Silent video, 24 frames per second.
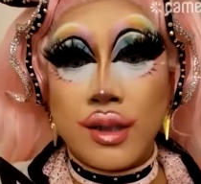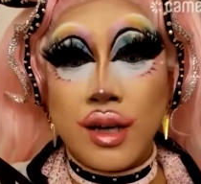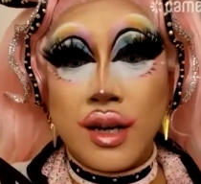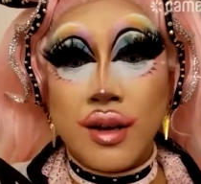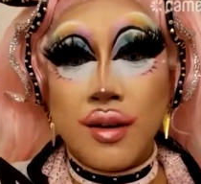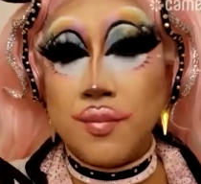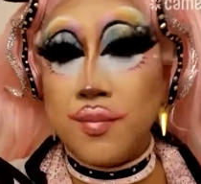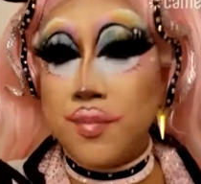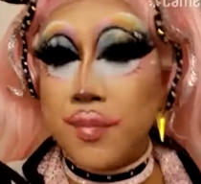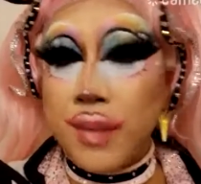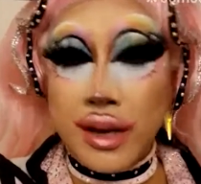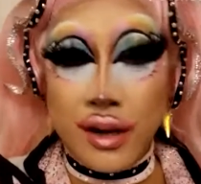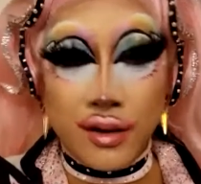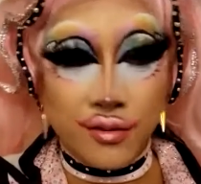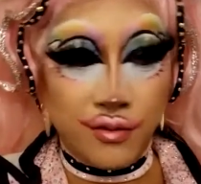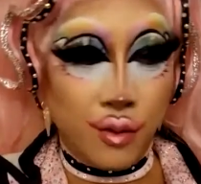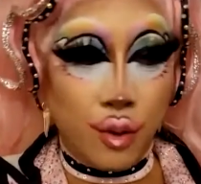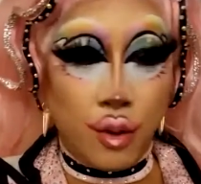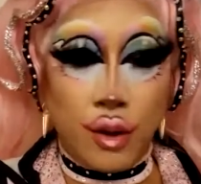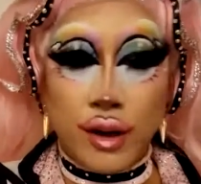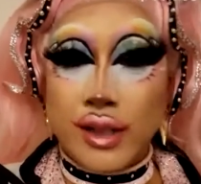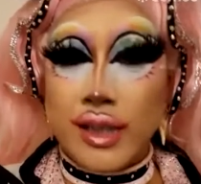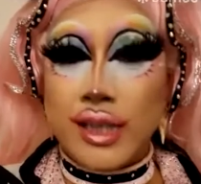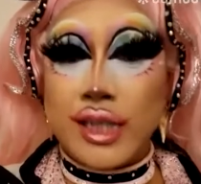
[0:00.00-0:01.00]

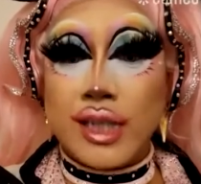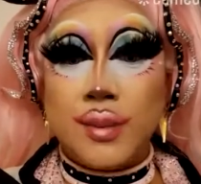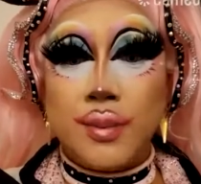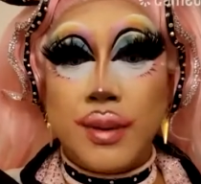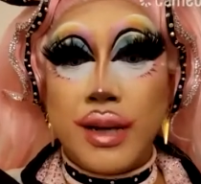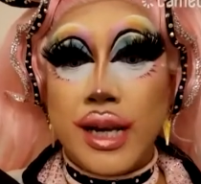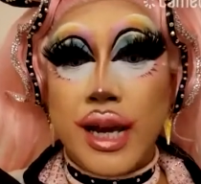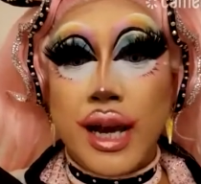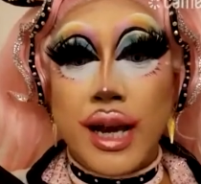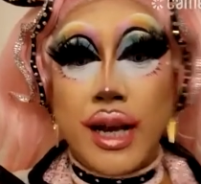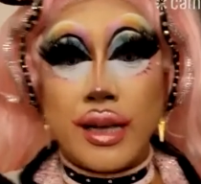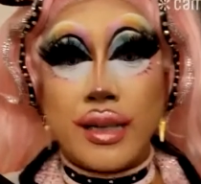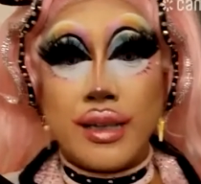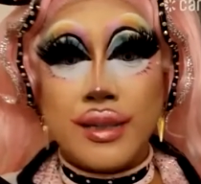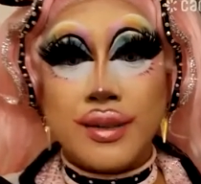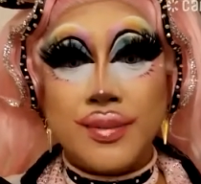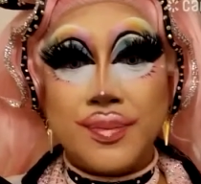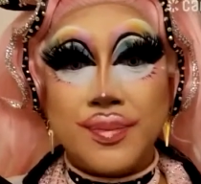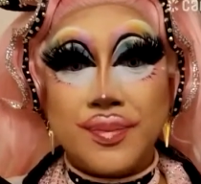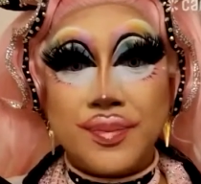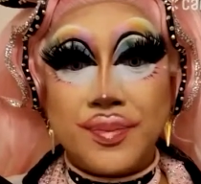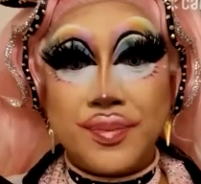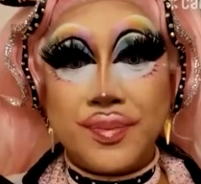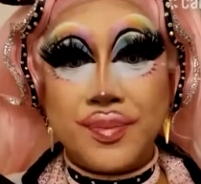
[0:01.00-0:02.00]
metaphorically speaking.
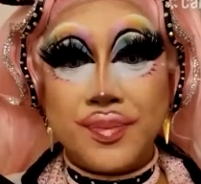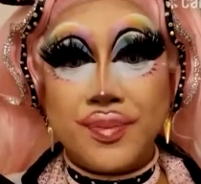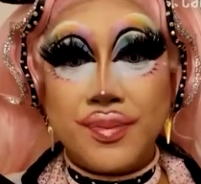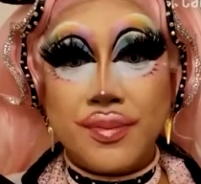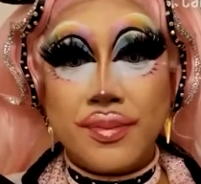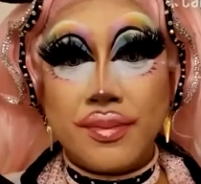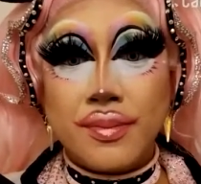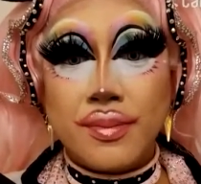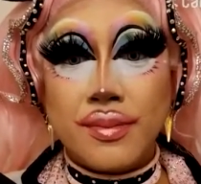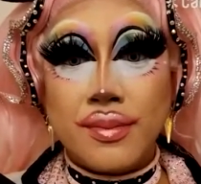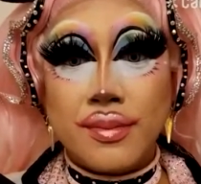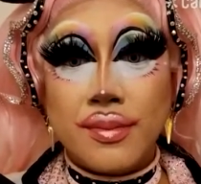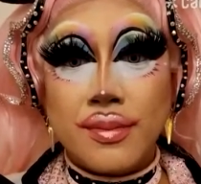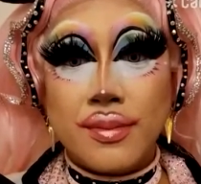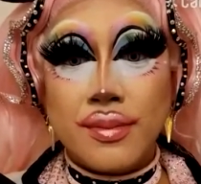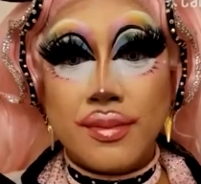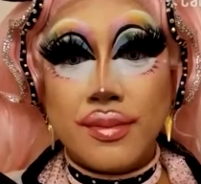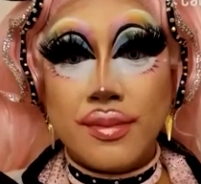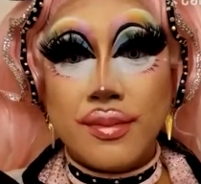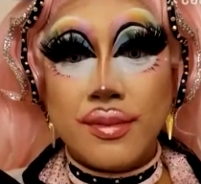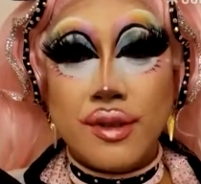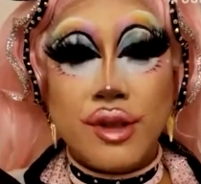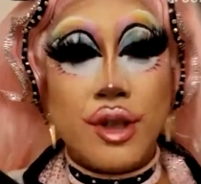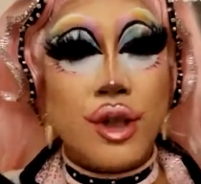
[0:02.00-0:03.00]

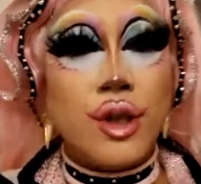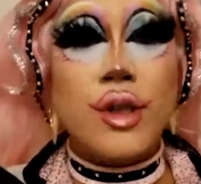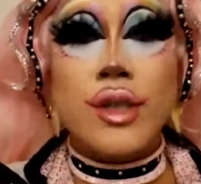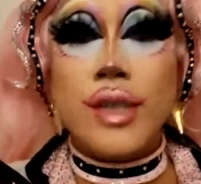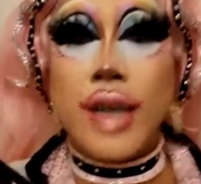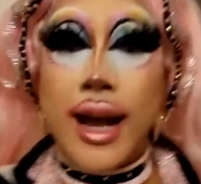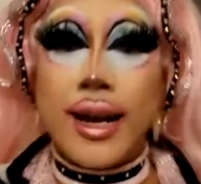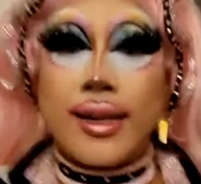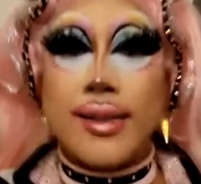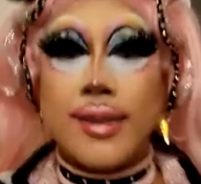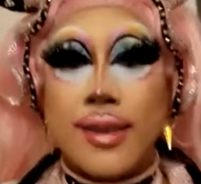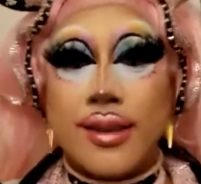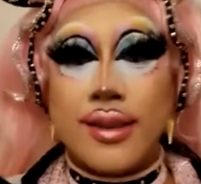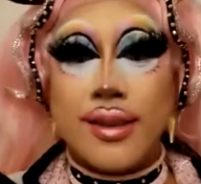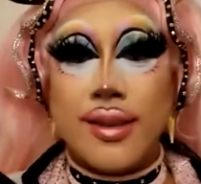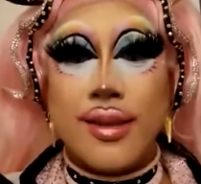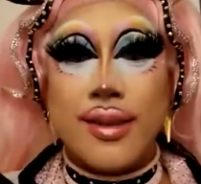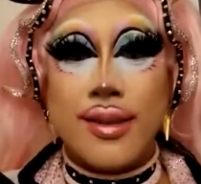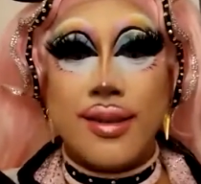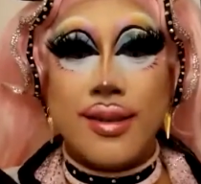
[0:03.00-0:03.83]
Do your taxes.